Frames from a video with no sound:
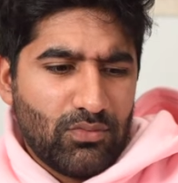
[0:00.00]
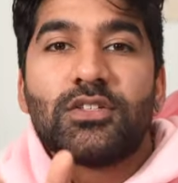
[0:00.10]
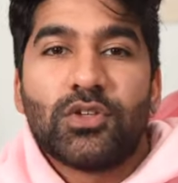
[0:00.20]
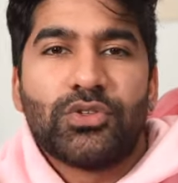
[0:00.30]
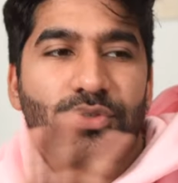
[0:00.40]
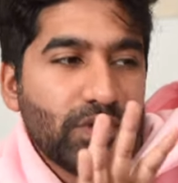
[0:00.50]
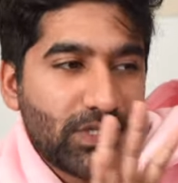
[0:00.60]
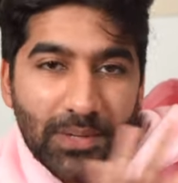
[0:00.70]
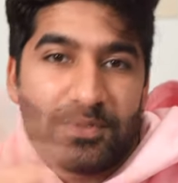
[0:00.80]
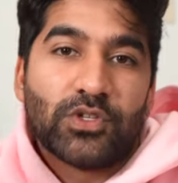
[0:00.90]
So to
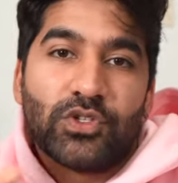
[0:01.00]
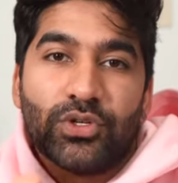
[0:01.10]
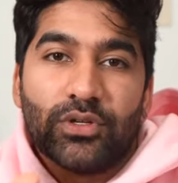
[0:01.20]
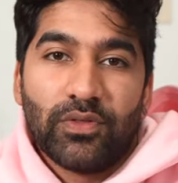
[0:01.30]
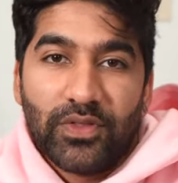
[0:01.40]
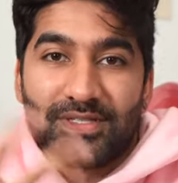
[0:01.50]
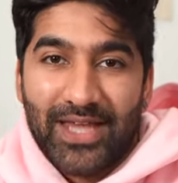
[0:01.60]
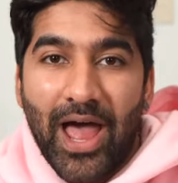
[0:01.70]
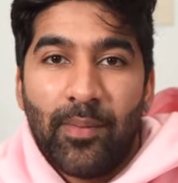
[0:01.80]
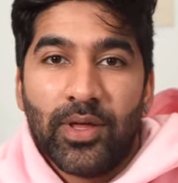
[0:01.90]
substitute this
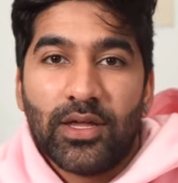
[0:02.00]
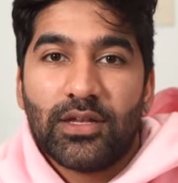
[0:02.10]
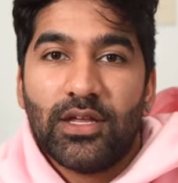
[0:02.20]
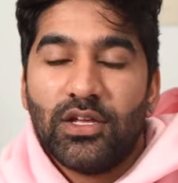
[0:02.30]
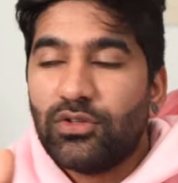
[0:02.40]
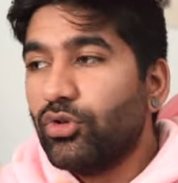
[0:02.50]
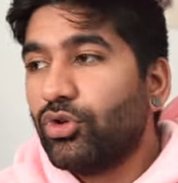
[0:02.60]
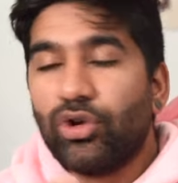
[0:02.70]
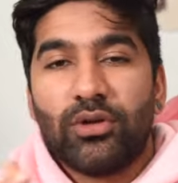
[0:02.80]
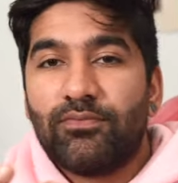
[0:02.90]
habit, you
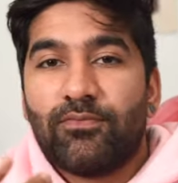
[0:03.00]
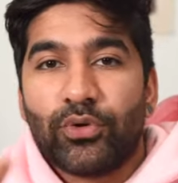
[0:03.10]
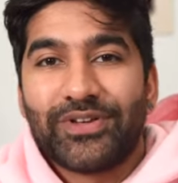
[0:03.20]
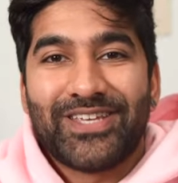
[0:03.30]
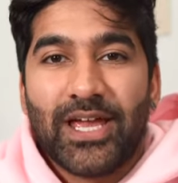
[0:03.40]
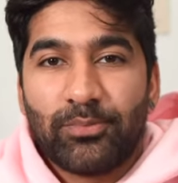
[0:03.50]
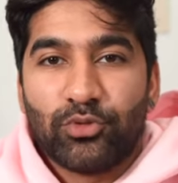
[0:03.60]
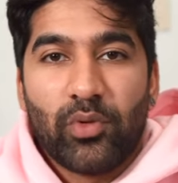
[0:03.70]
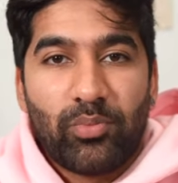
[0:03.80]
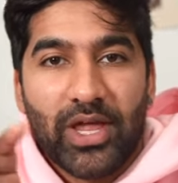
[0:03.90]
could, for example,
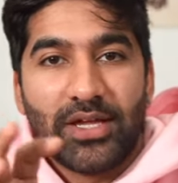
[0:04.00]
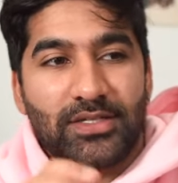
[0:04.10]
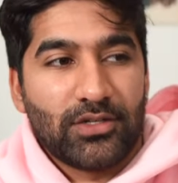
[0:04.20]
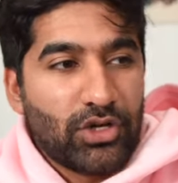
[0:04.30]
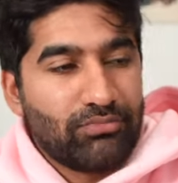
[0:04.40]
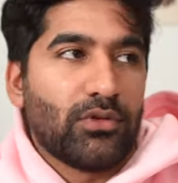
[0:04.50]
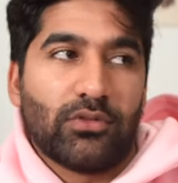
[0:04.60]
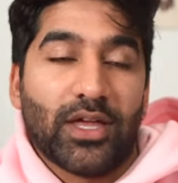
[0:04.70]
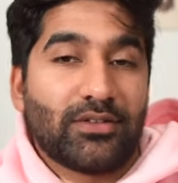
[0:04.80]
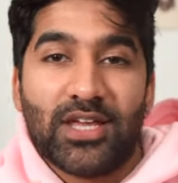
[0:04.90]
replace,
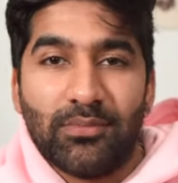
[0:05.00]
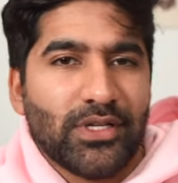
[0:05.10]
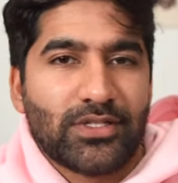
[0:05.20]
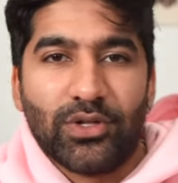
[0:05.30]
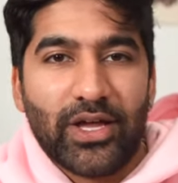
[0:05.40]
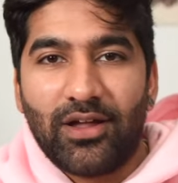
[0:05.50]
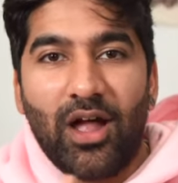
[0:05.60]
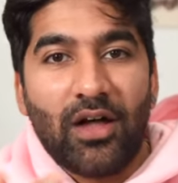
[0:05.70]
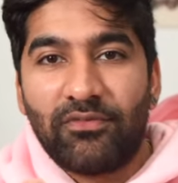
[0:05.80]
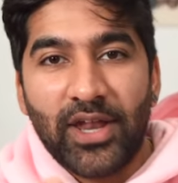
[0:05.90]
that 10 minutes or like
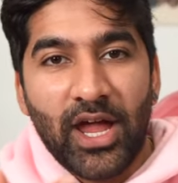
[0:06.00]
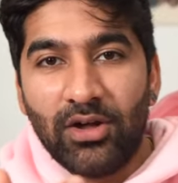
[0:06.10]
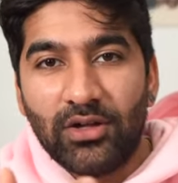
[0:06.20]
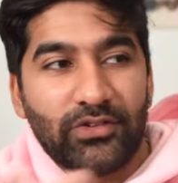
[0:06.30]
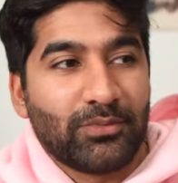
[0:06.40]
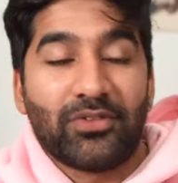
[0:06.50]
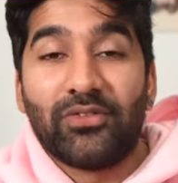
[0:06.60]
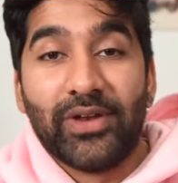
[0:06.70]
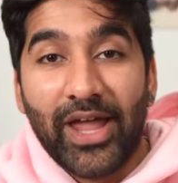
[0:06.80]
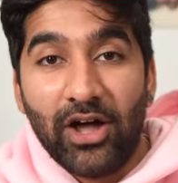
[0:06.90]
half an hour, sometimes
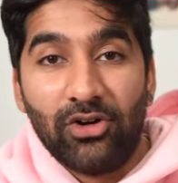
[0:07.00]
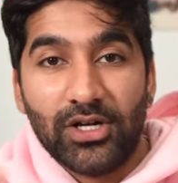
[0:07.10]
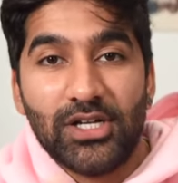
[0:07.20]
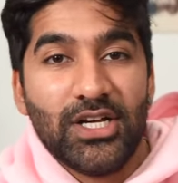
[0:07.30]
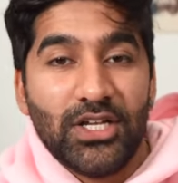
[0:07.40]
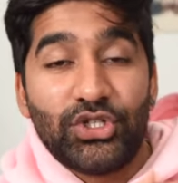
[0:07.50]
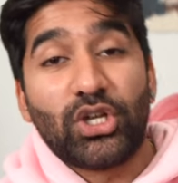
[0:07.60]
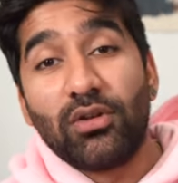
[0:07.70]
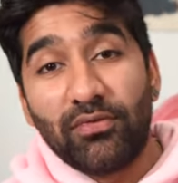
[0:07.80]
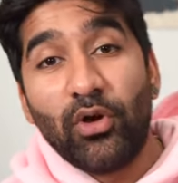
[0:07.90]
even an hour,
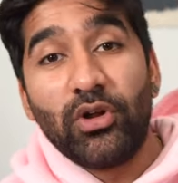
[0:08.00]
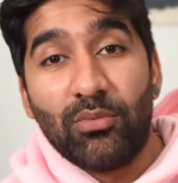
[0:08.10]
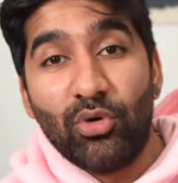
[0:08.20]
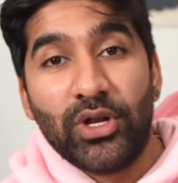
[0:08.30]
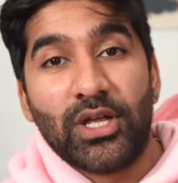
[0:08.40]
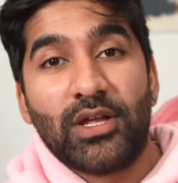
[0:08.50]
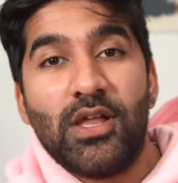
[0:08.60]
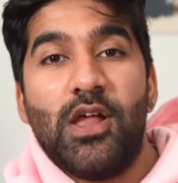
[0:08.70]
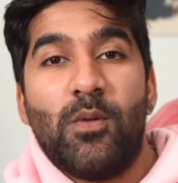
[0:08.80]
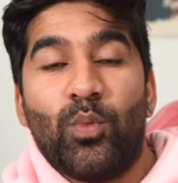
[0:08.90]
checking your phone in the morning
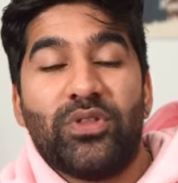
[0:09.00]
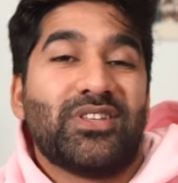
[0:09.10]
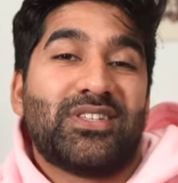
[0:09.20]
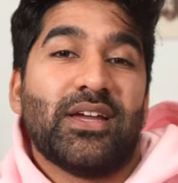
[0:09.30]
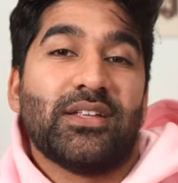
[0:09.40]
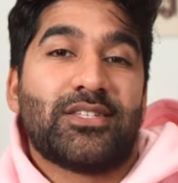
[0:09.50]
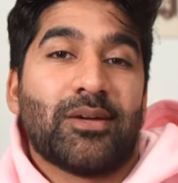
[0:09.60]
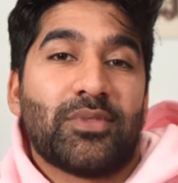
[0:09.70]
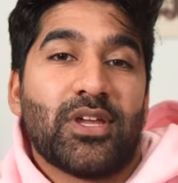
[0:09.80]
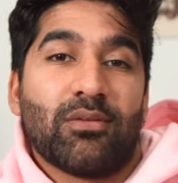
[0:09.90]
with instead
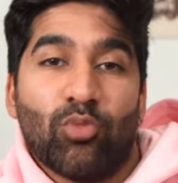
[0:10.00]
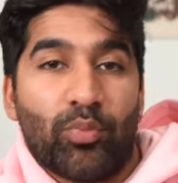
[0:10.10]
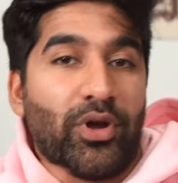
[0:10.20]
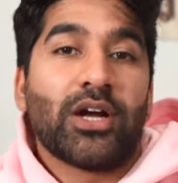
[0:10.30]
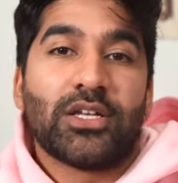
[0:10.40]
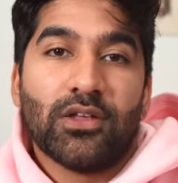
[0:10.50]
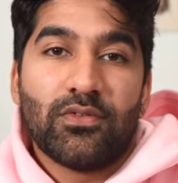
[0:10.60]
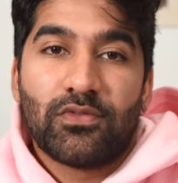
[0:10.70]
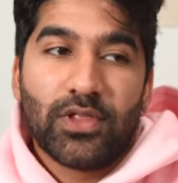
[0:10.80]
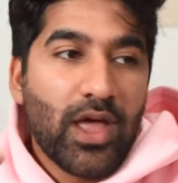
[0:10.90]
something more
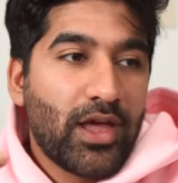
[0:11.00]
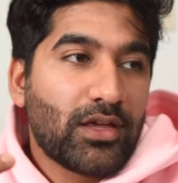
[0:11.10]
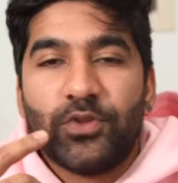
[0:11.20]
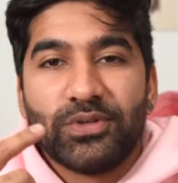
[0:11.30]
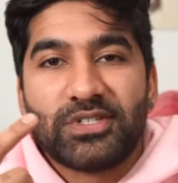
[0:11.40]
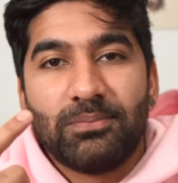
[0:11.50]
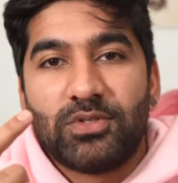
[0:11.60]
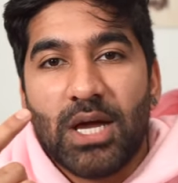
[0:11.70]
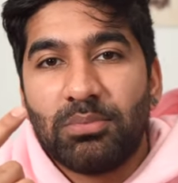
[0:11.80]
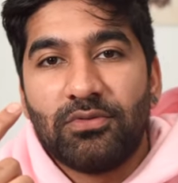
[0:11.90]
productive, like doing some
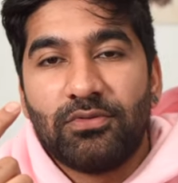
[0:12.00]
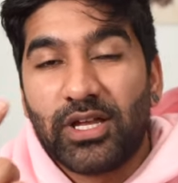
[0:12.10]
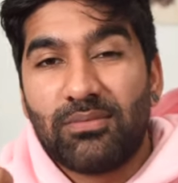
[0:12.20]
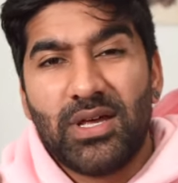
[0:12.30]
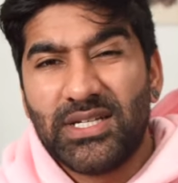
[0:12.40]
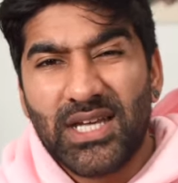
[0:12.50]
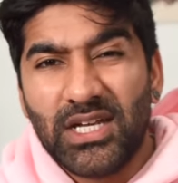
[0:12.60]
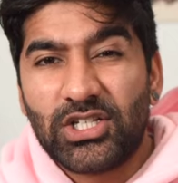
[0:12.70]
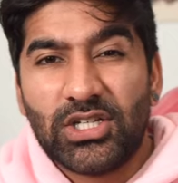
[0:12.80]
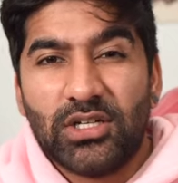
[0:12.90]
type of like
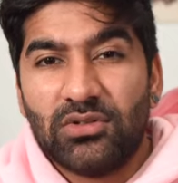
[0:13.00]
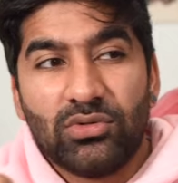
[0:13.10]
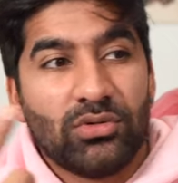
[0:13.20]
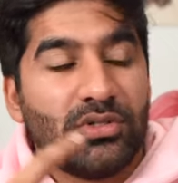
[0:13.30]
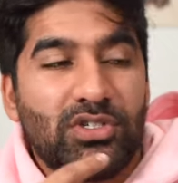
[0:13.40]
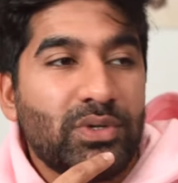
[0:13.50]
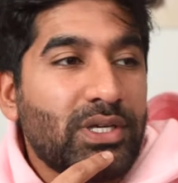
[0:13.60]
meditation or